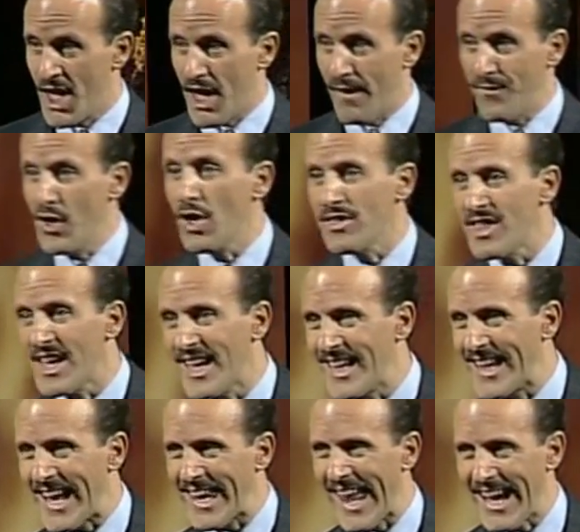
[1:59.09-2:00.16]
if you're
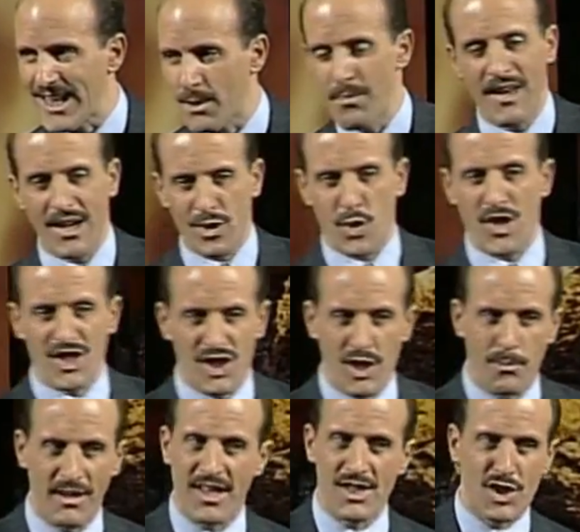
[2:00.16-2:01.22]
thinking, I'd like to be a Christian,
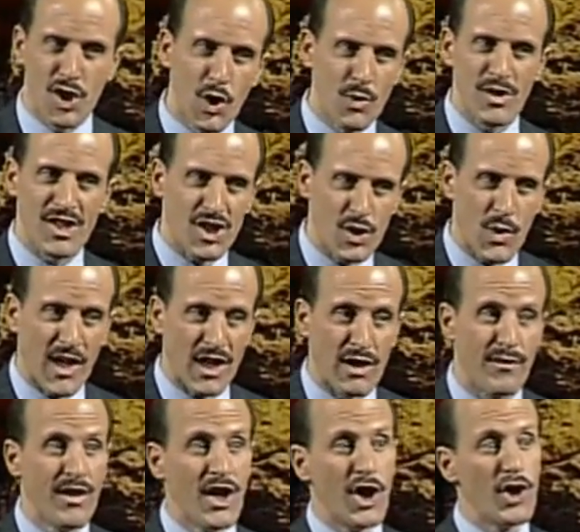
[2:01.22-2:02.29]
but it's too
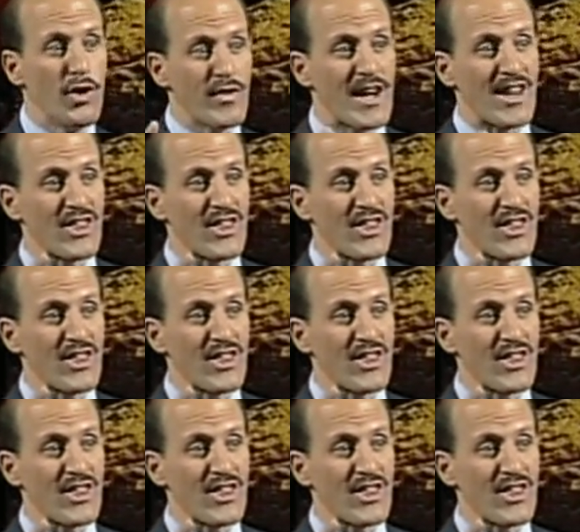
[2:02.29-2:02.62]
restrictive, you've got